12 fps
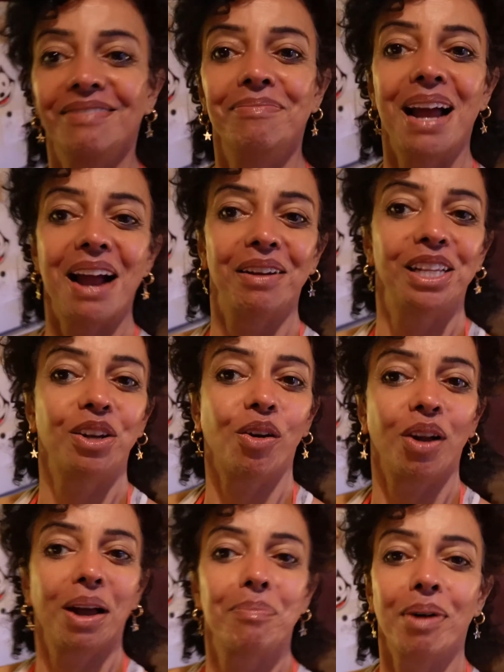Marilyn
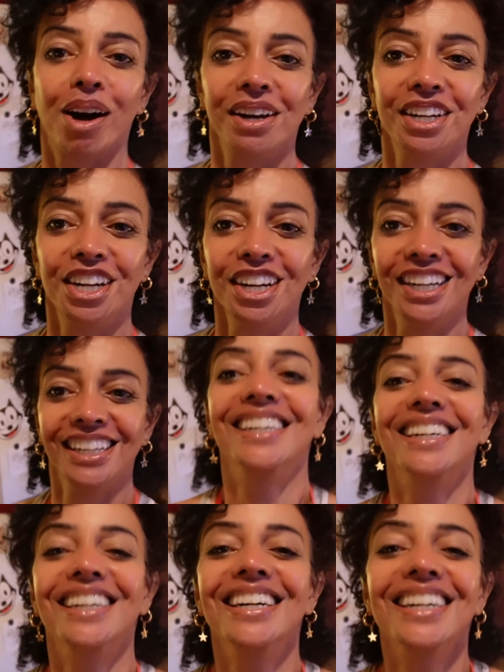all up on her.
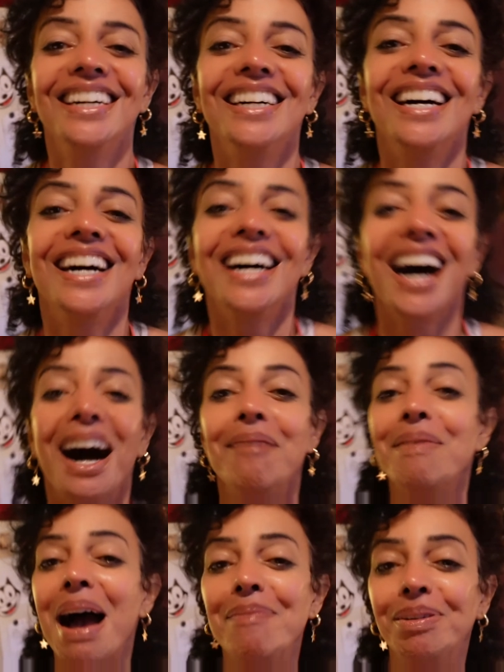I'm
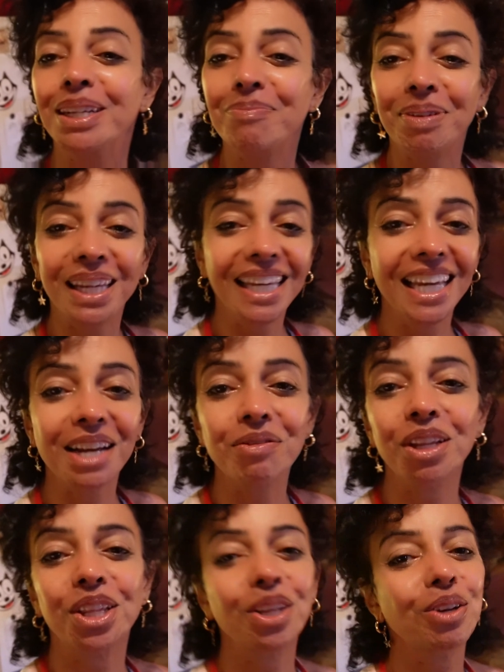happy to be here
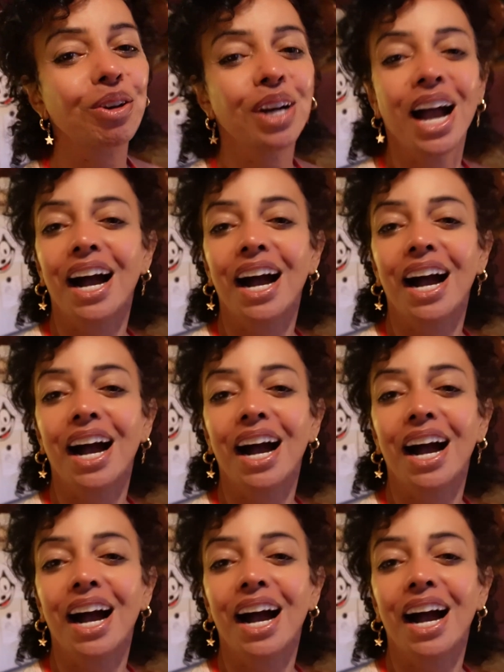with you